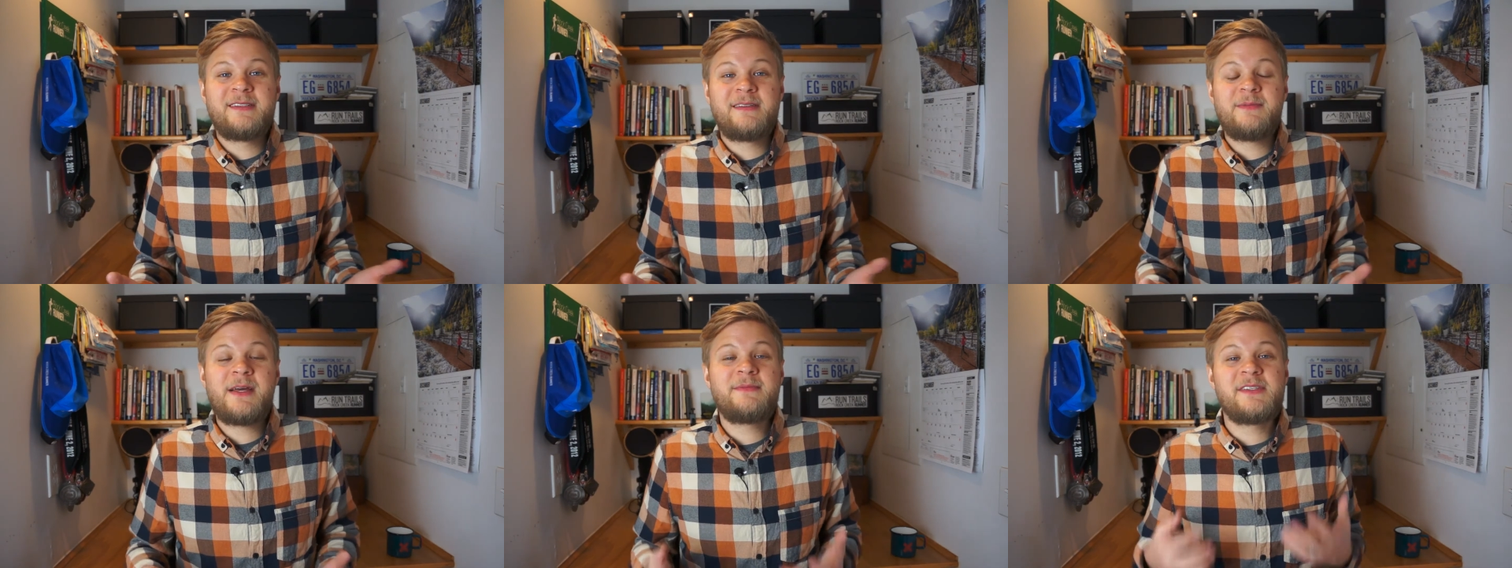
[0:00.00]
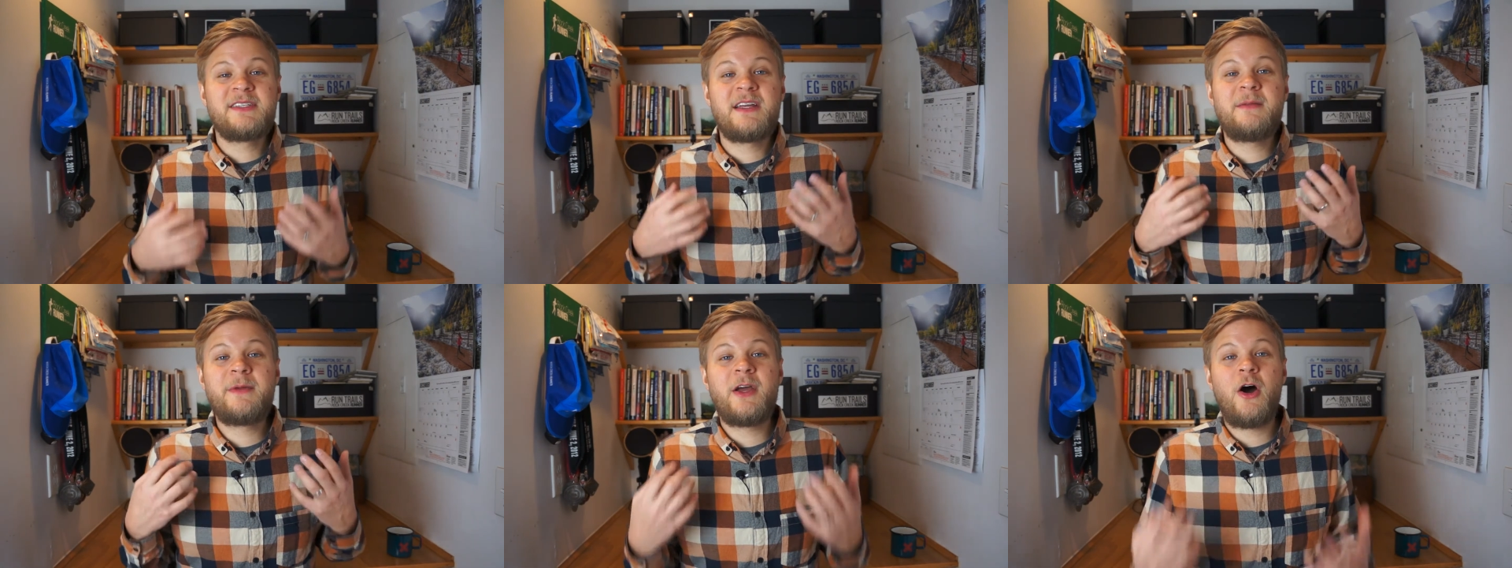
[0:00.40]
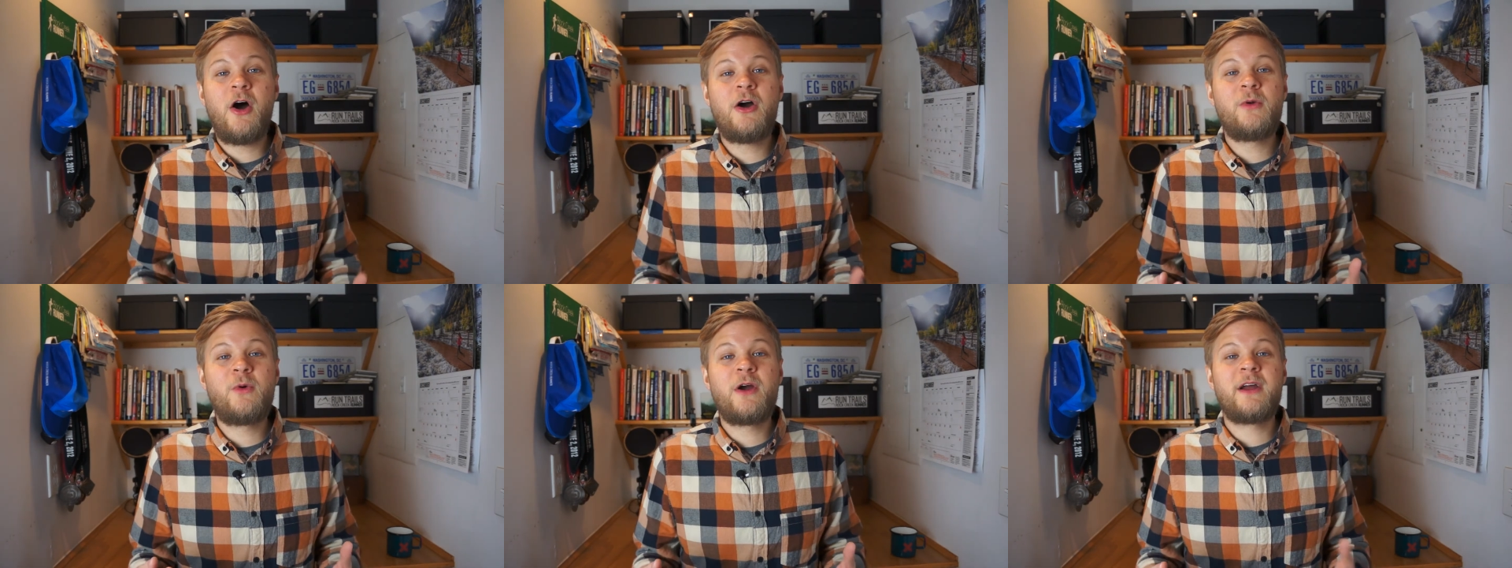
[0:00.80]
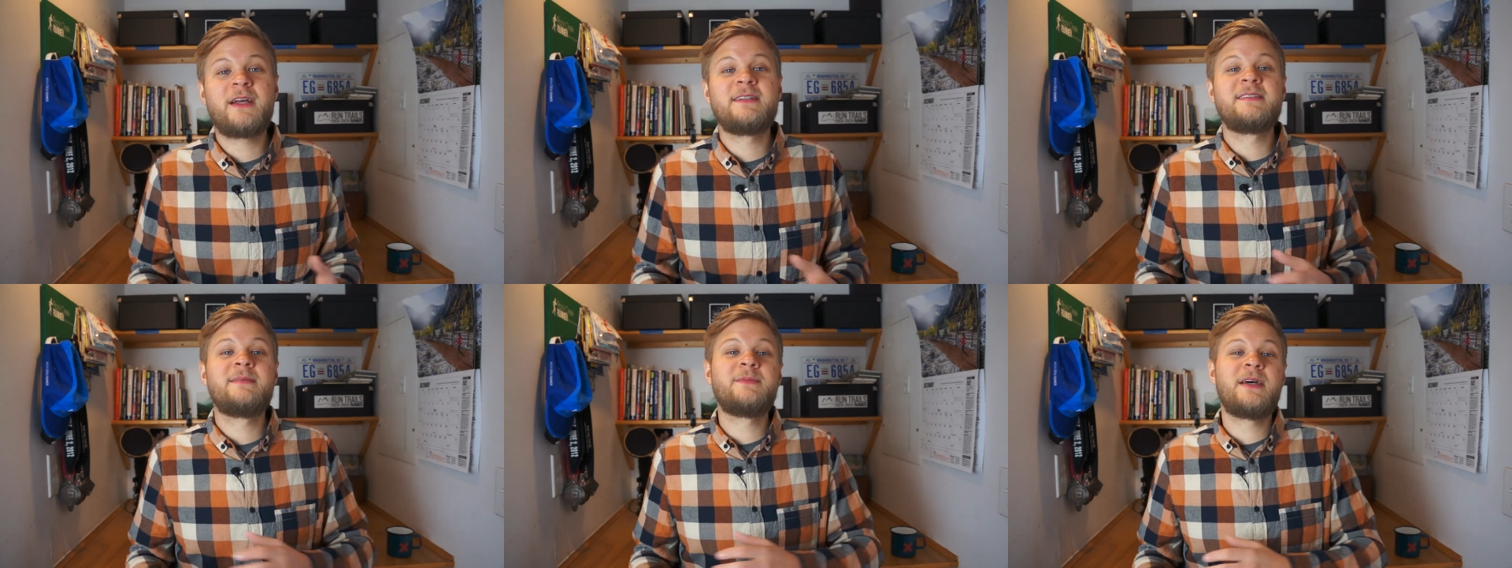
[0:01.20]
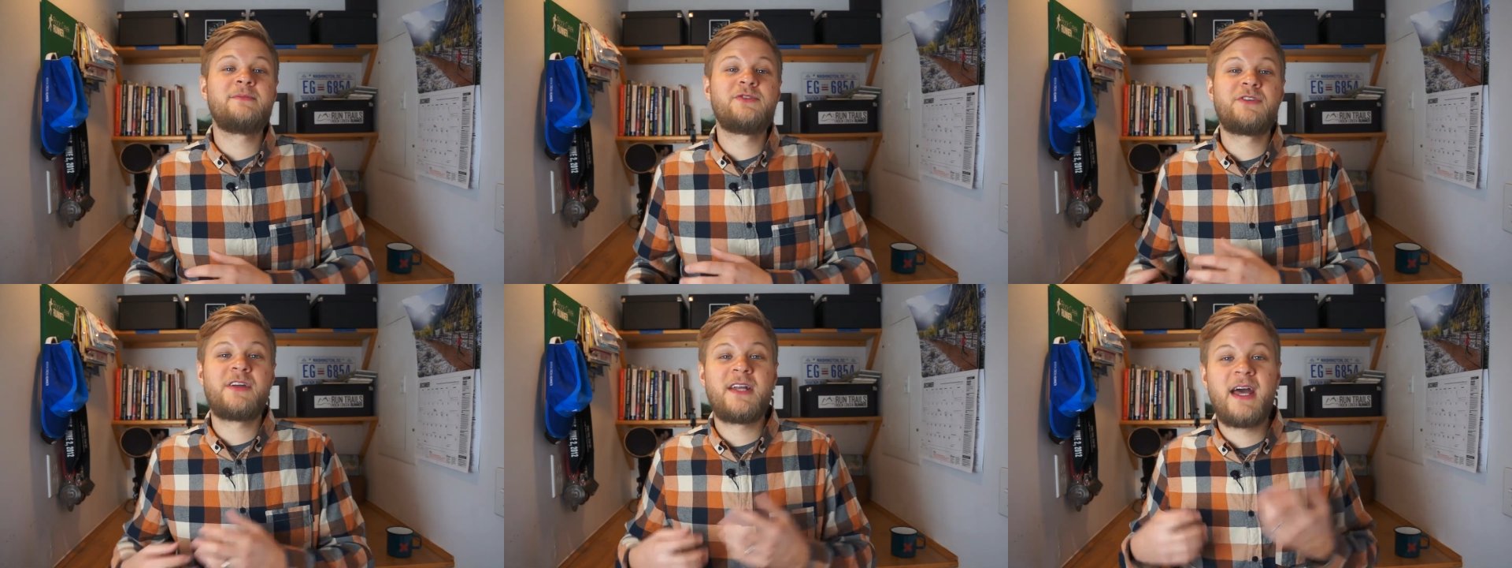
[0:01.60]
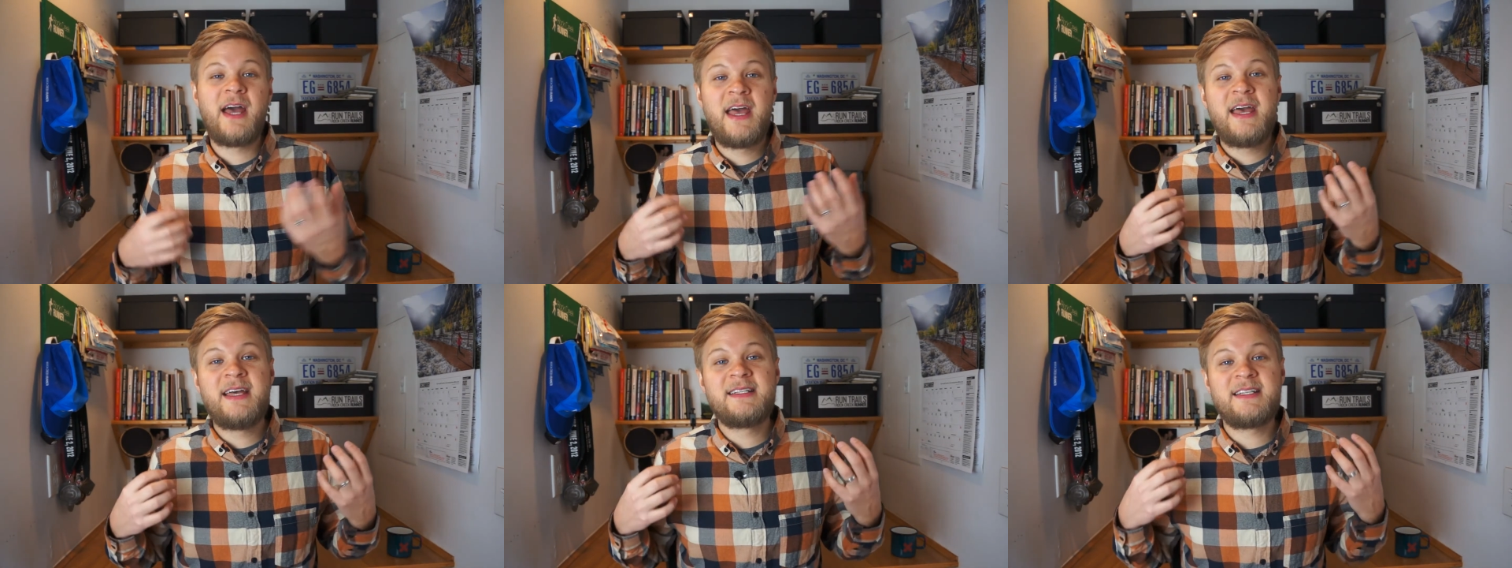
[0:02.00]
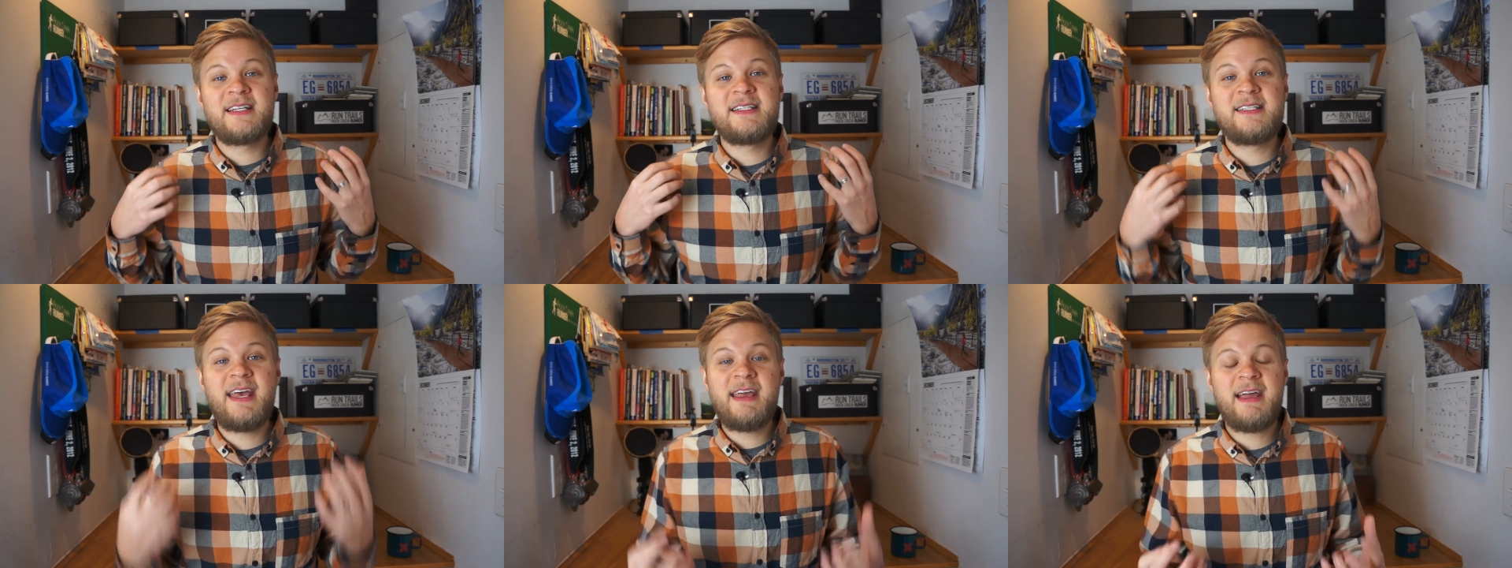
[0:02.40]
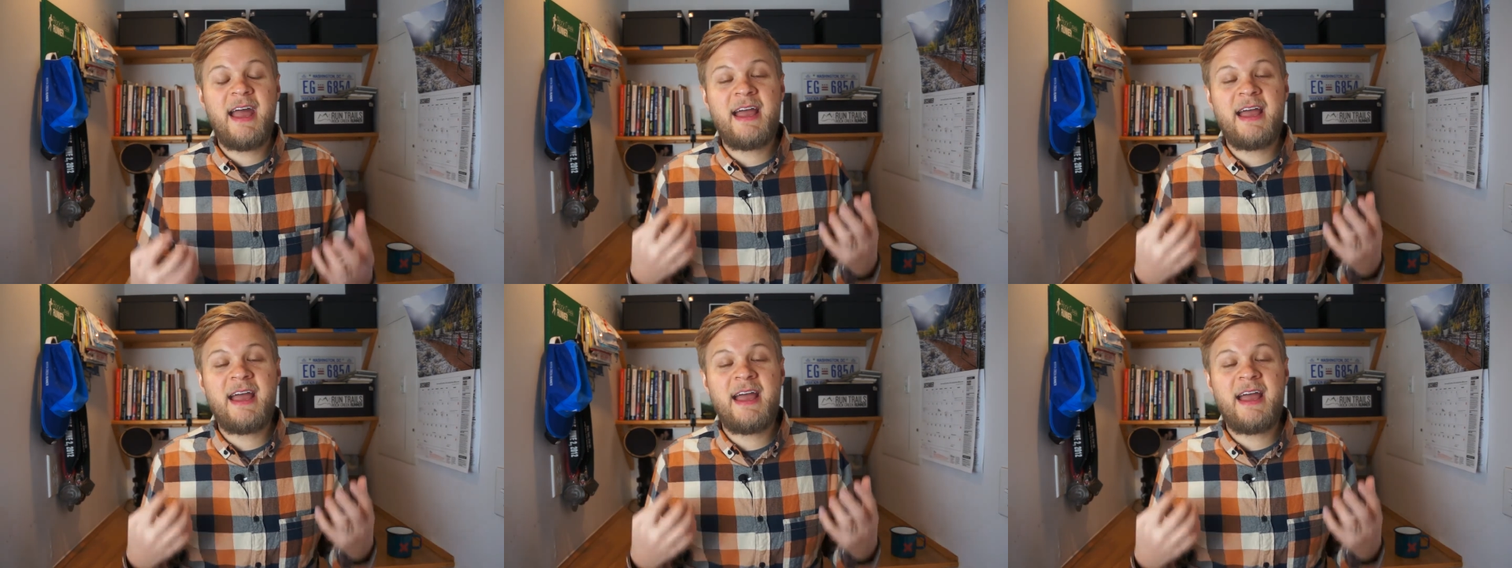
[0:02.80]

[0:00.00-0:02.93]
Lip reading: Sometimes it's going to be hard work, and sometimes it's going to take